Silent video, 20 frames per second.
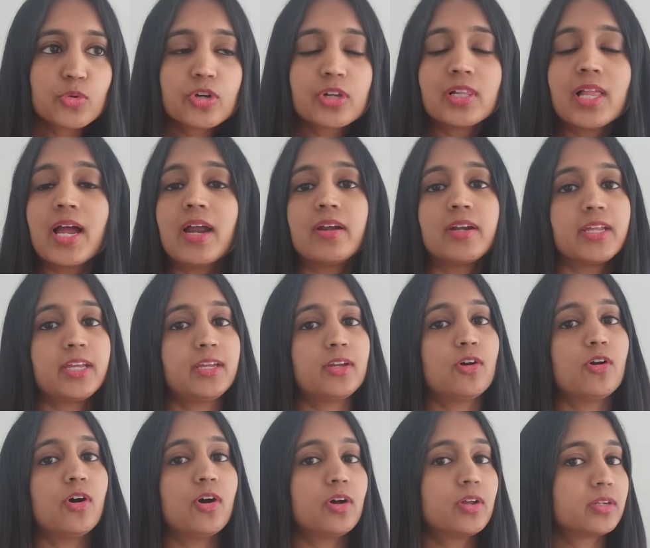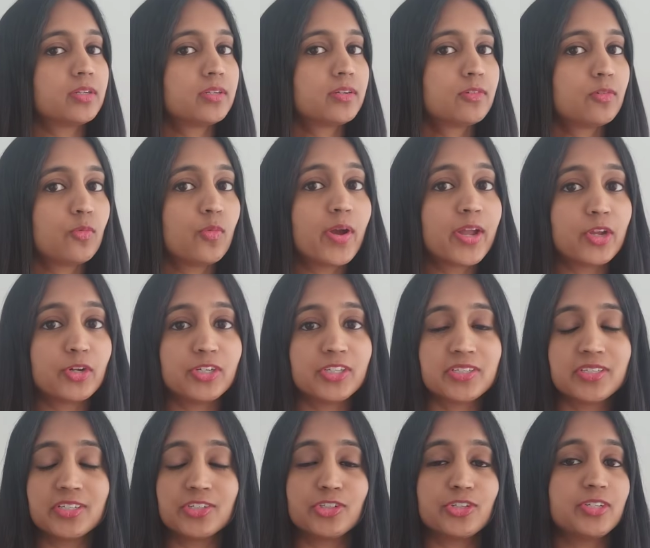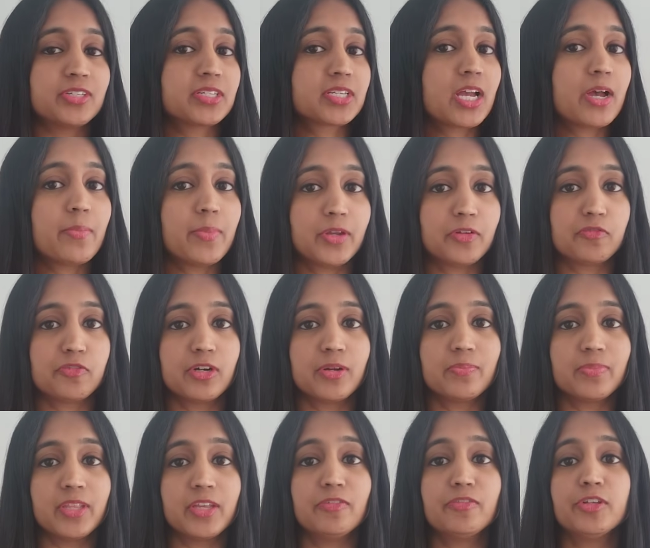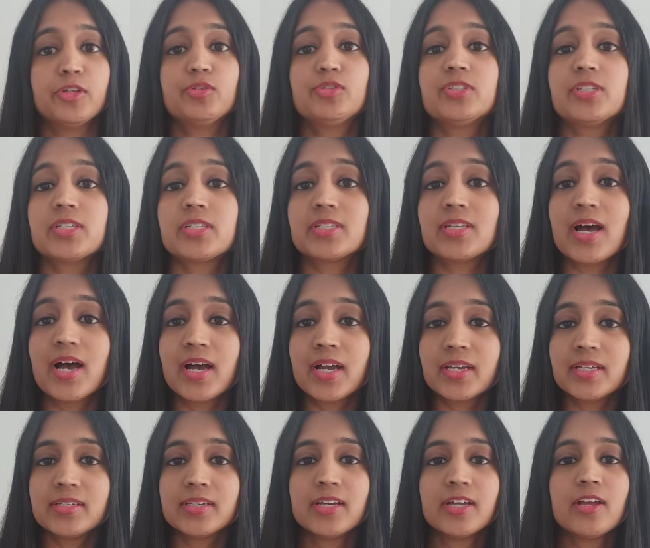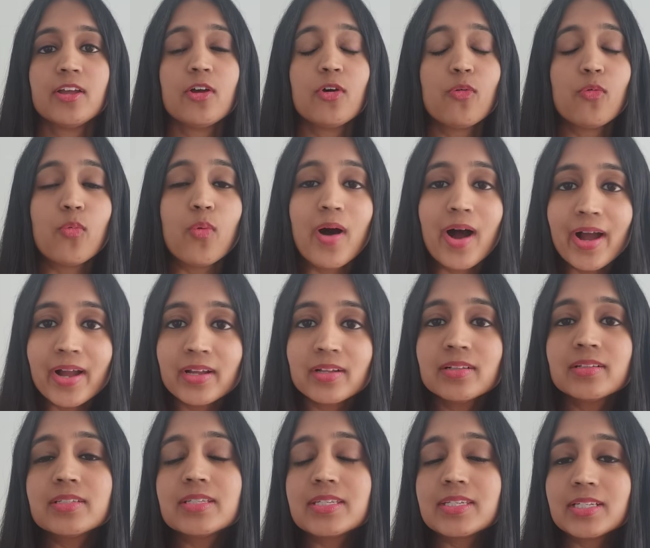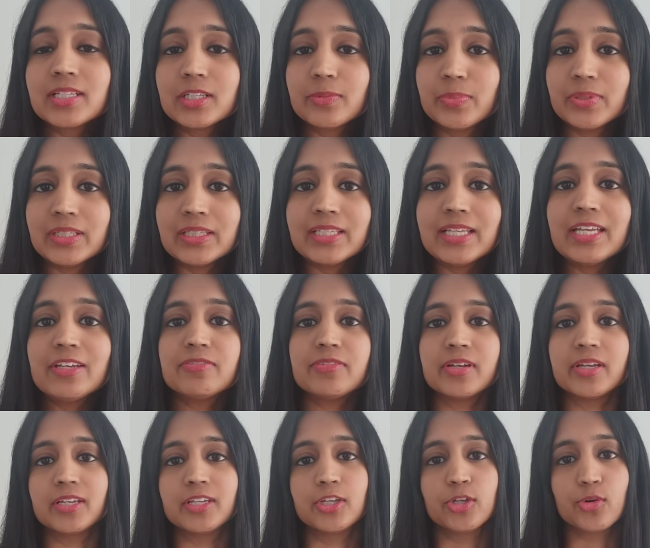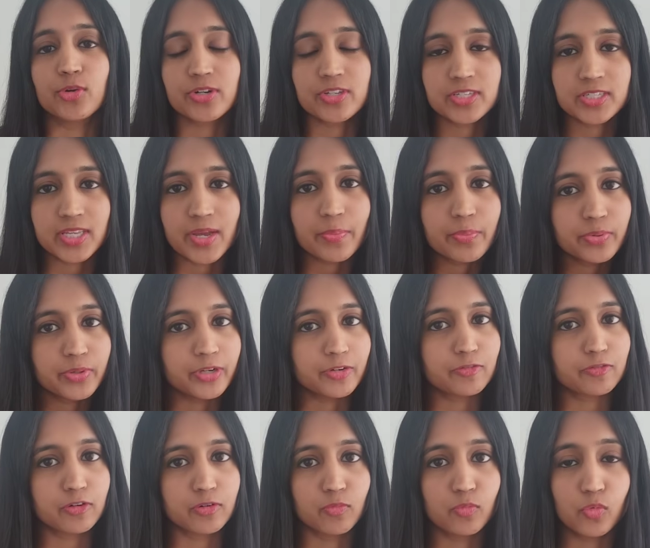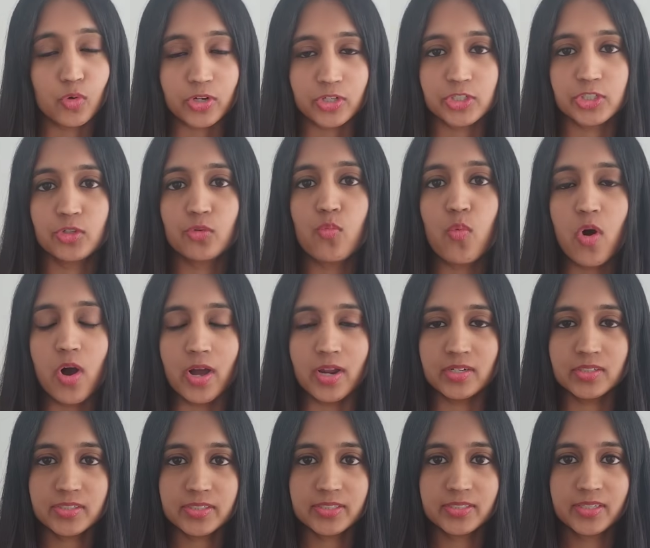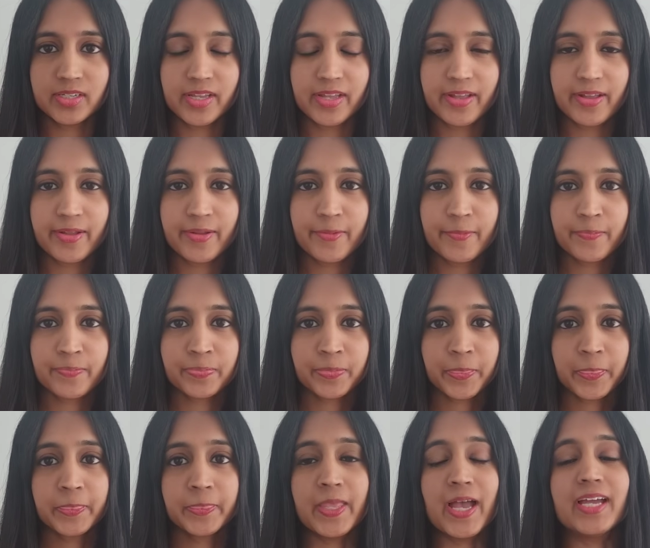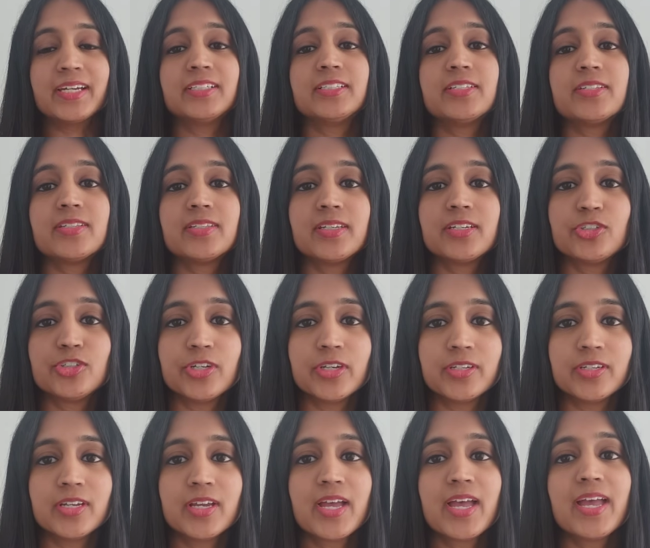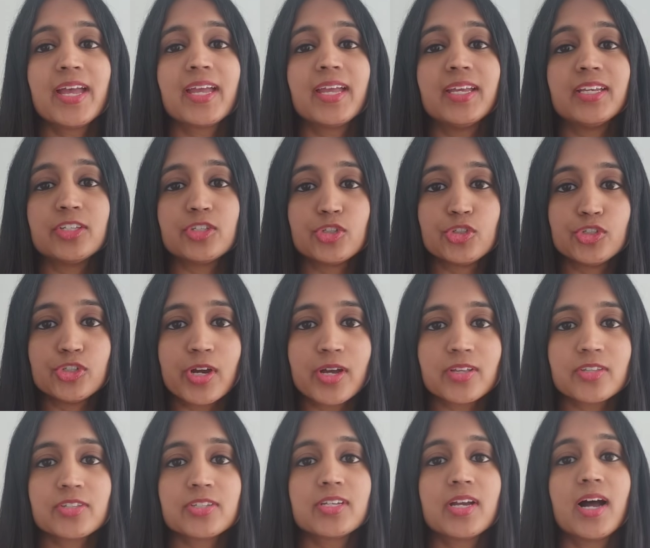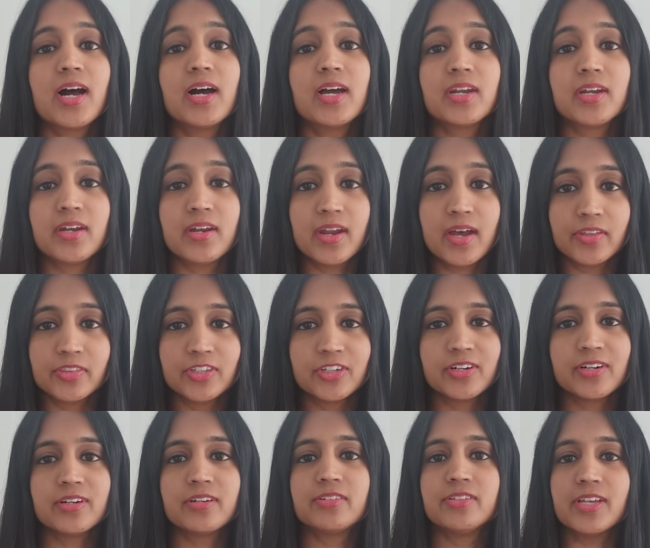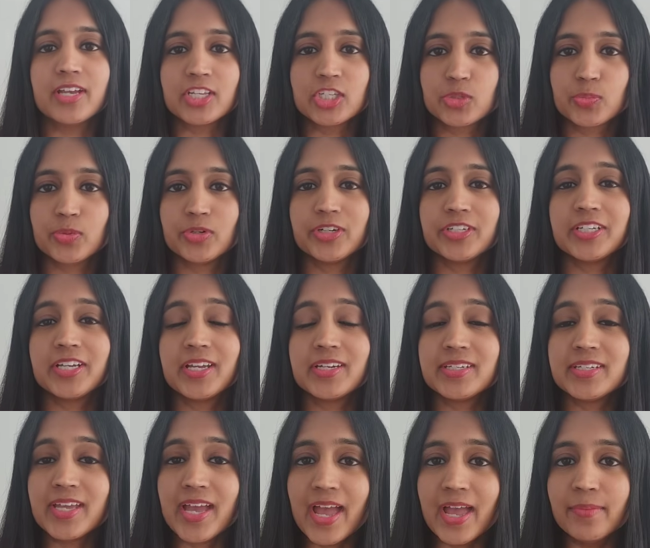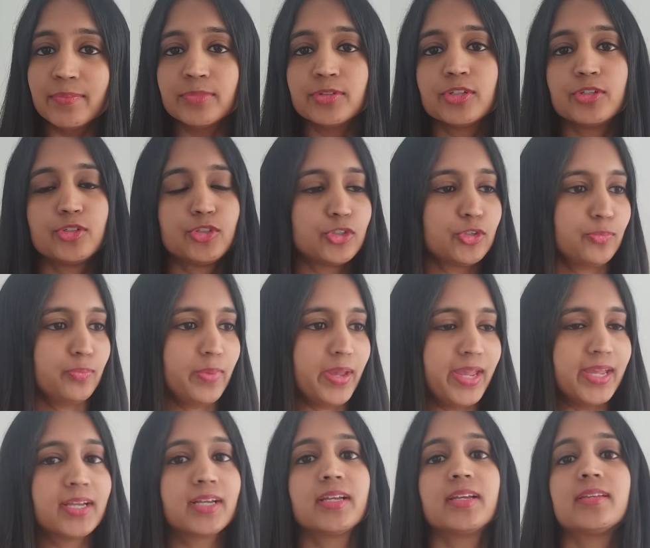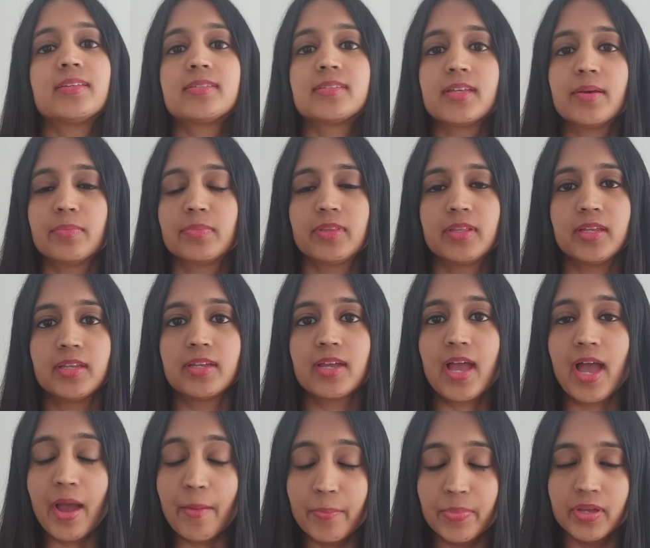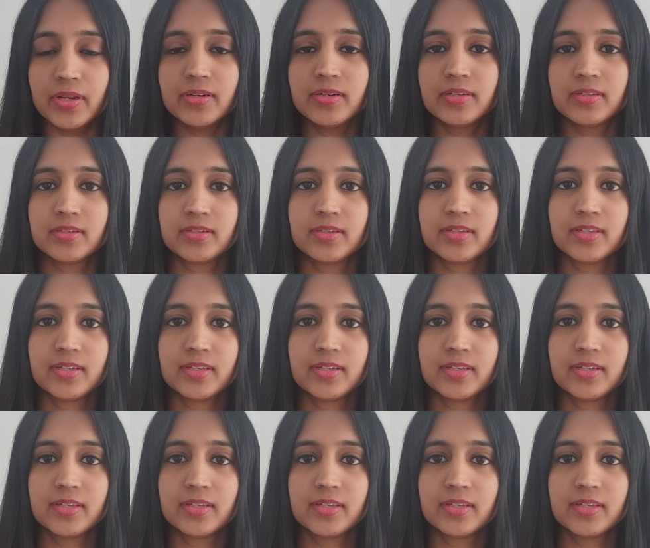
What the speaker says: more clarity on where your decision is coming from. If you decide while still believing you're separate from what you want, that decision is just another desperate attempt to make something happen.